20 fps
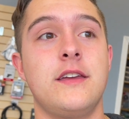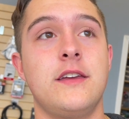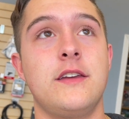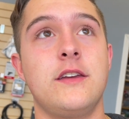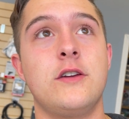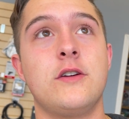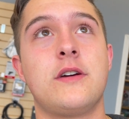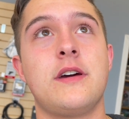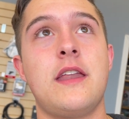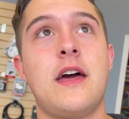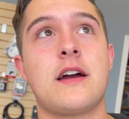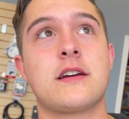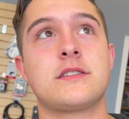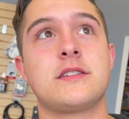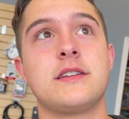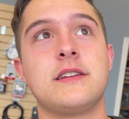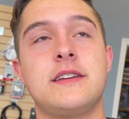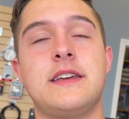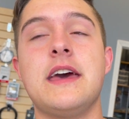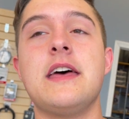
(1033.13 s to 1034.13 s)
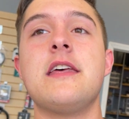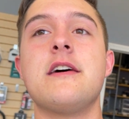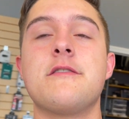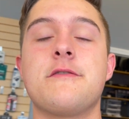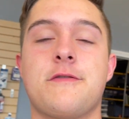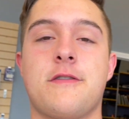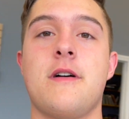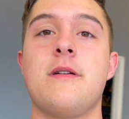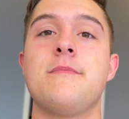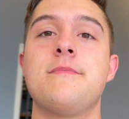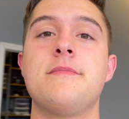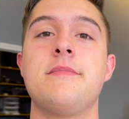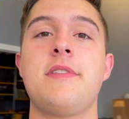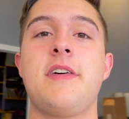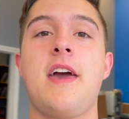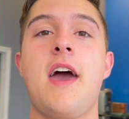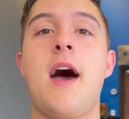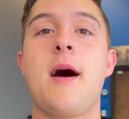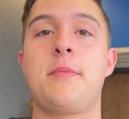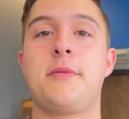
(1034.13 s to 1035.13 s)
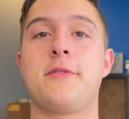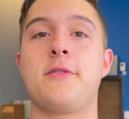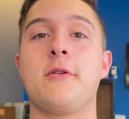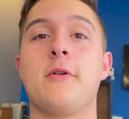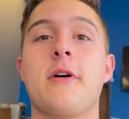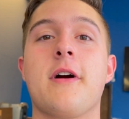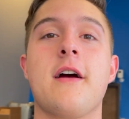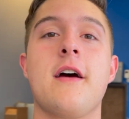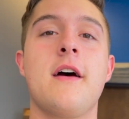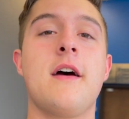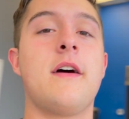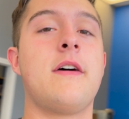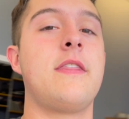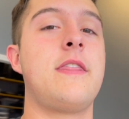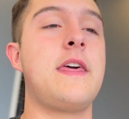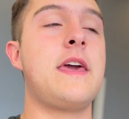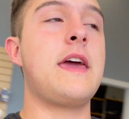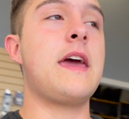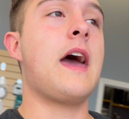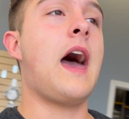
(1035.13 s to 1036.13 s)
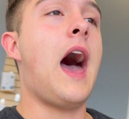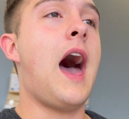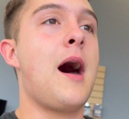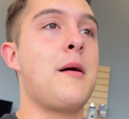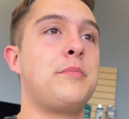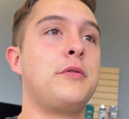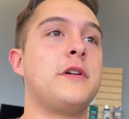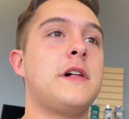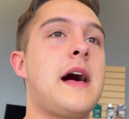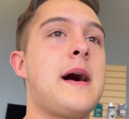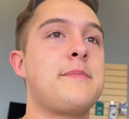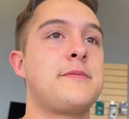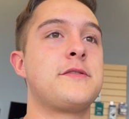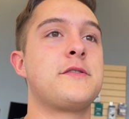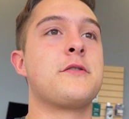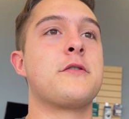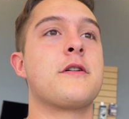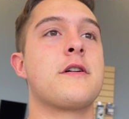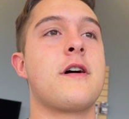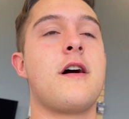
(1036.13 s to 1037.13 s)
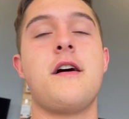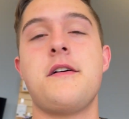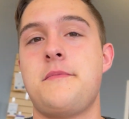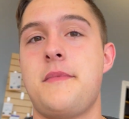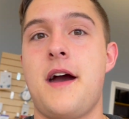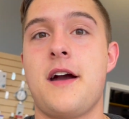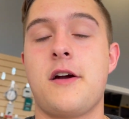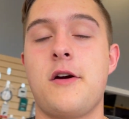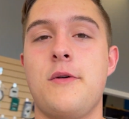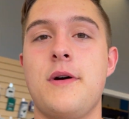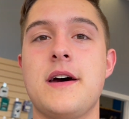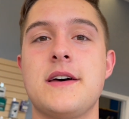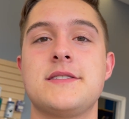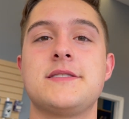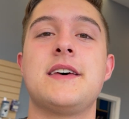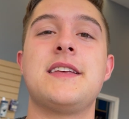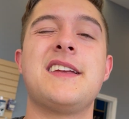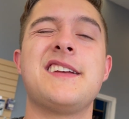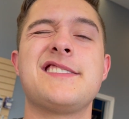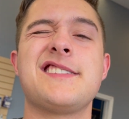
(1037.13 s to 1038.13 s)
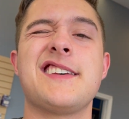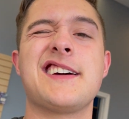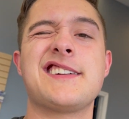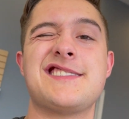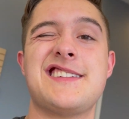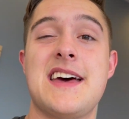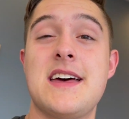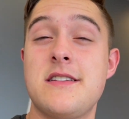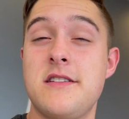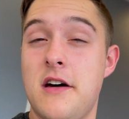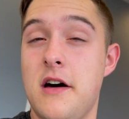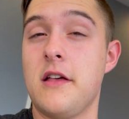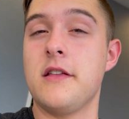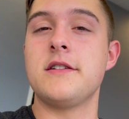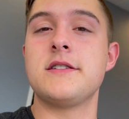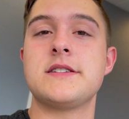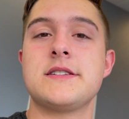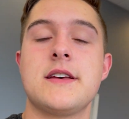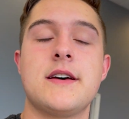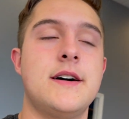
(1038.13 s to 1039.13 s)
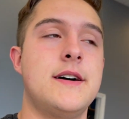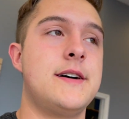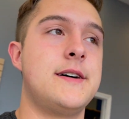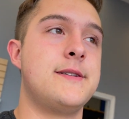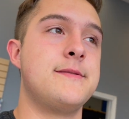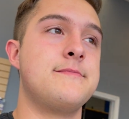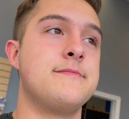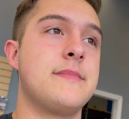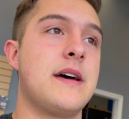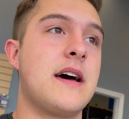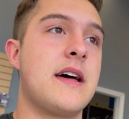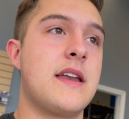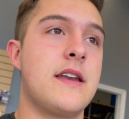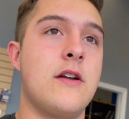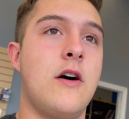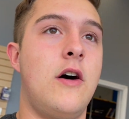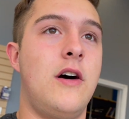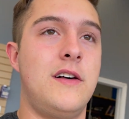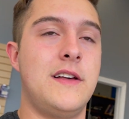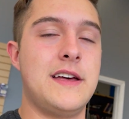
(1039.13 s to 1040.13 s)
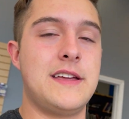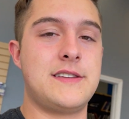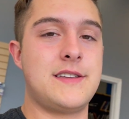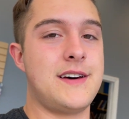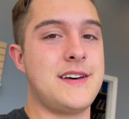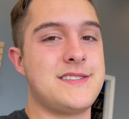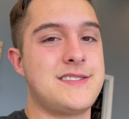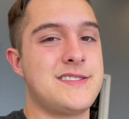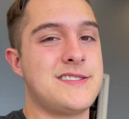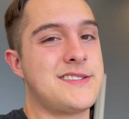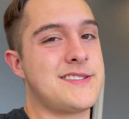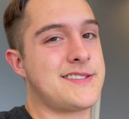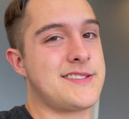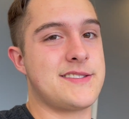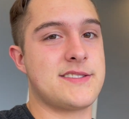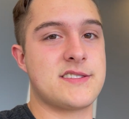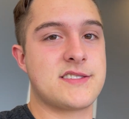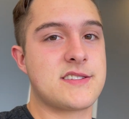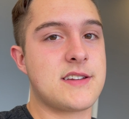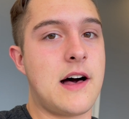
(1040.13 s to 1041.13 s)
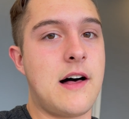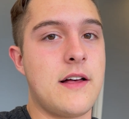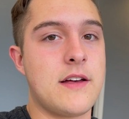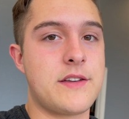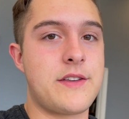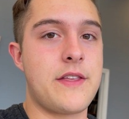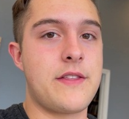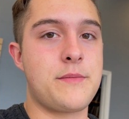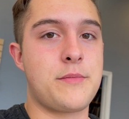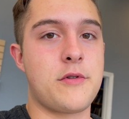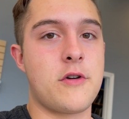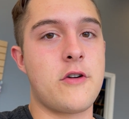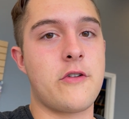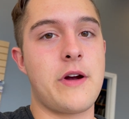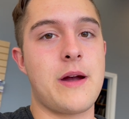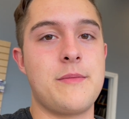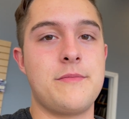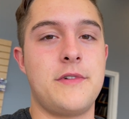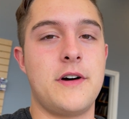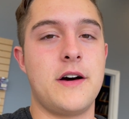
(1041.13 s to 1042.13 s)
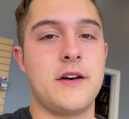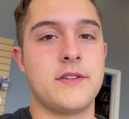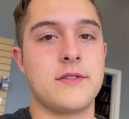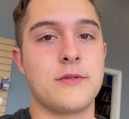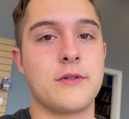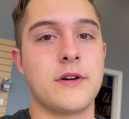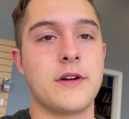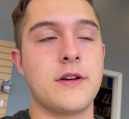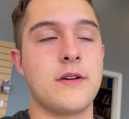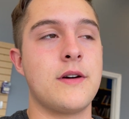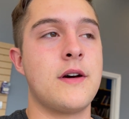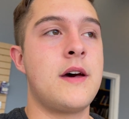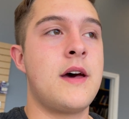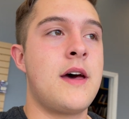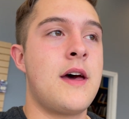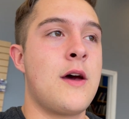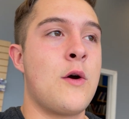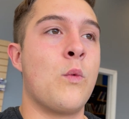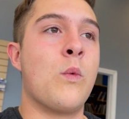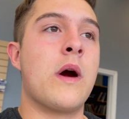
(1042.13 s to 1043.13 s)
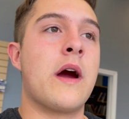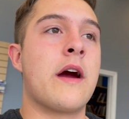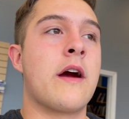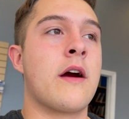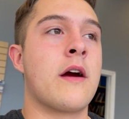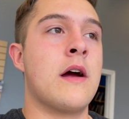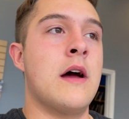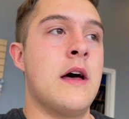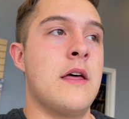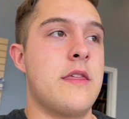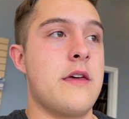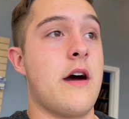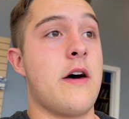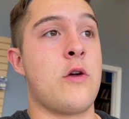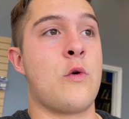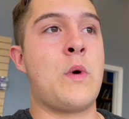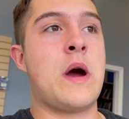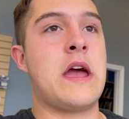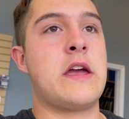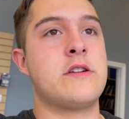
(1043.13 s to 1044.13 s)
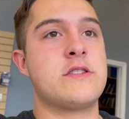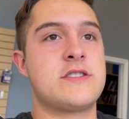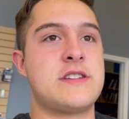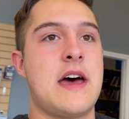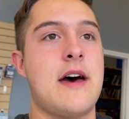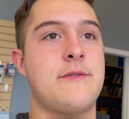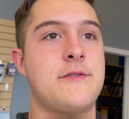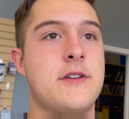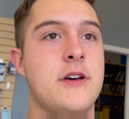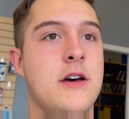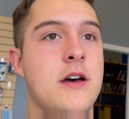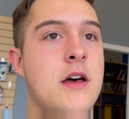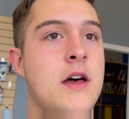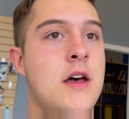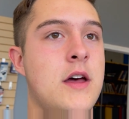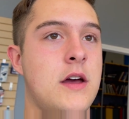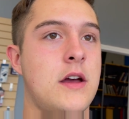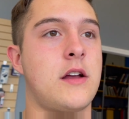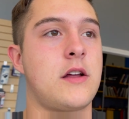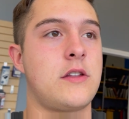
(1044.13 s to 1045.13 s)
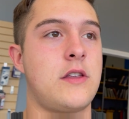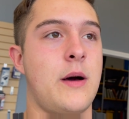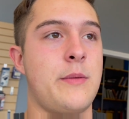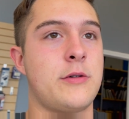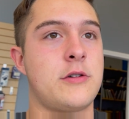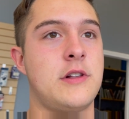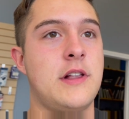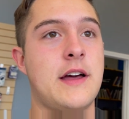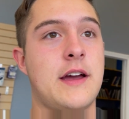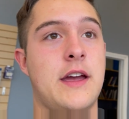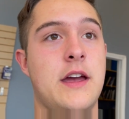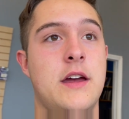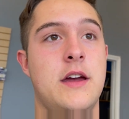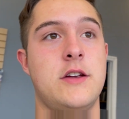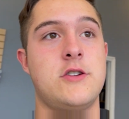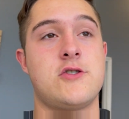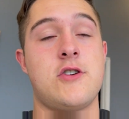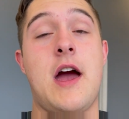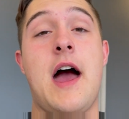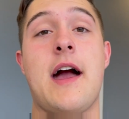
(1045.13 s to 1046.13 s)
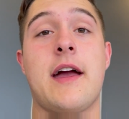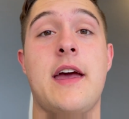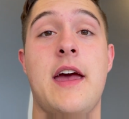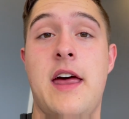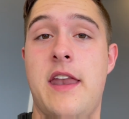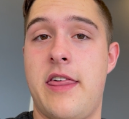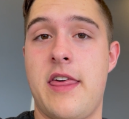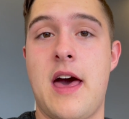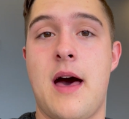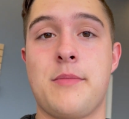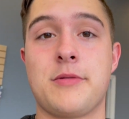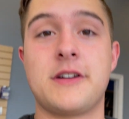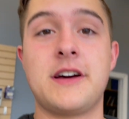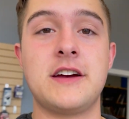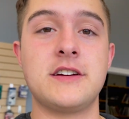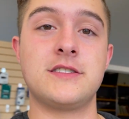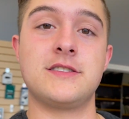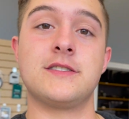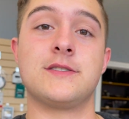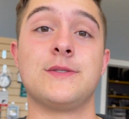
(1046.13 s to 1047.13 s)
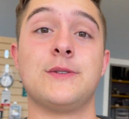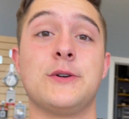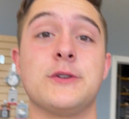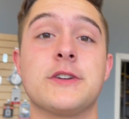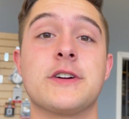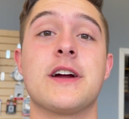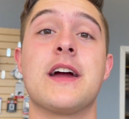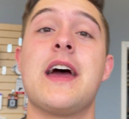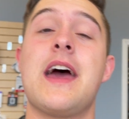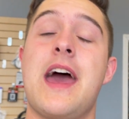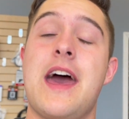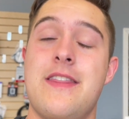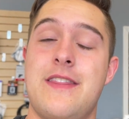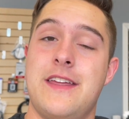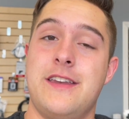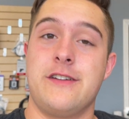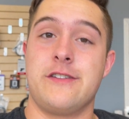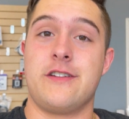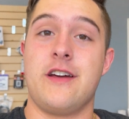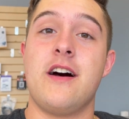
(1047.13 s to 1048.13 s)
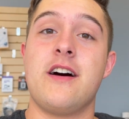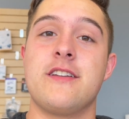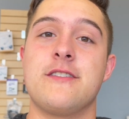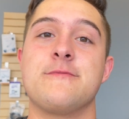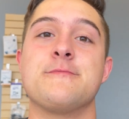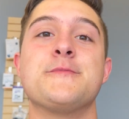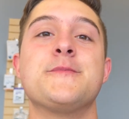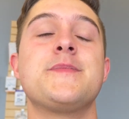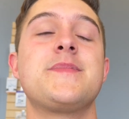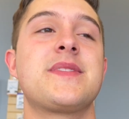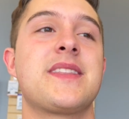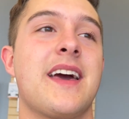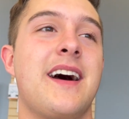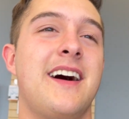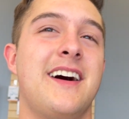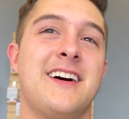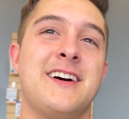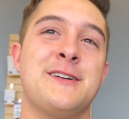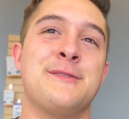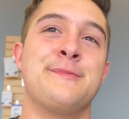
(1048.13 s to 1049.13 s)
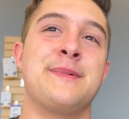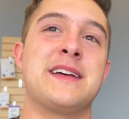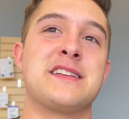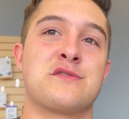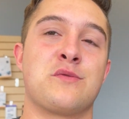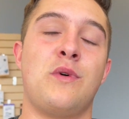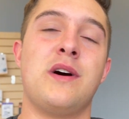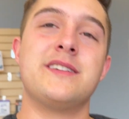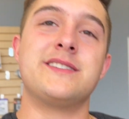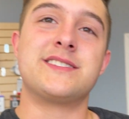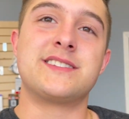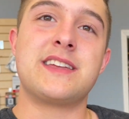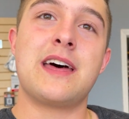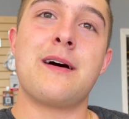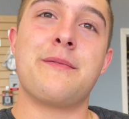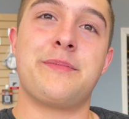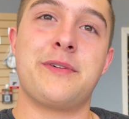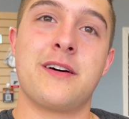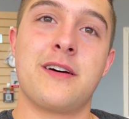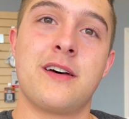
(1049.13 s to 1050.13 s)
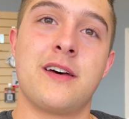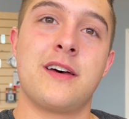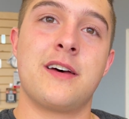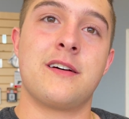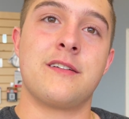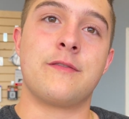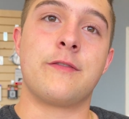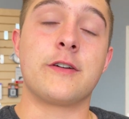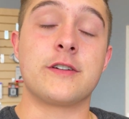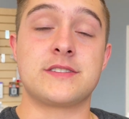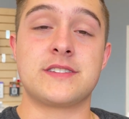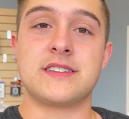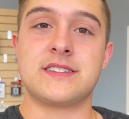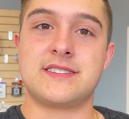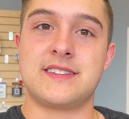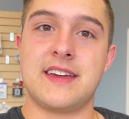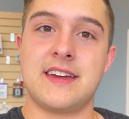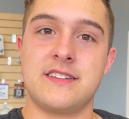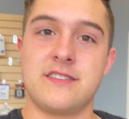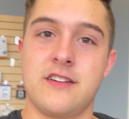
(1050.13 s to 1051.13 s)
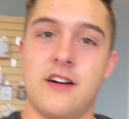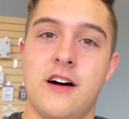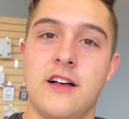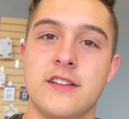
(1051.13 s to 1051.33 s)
You can actually get it from the App Store, the Apple App Store on Mac OS, and it's like $10. Um, and all it does is just install it to the program files for you, where the other way, you just have to double click and drag in the applications folder, and then you're done. Um, it's one step versus $10.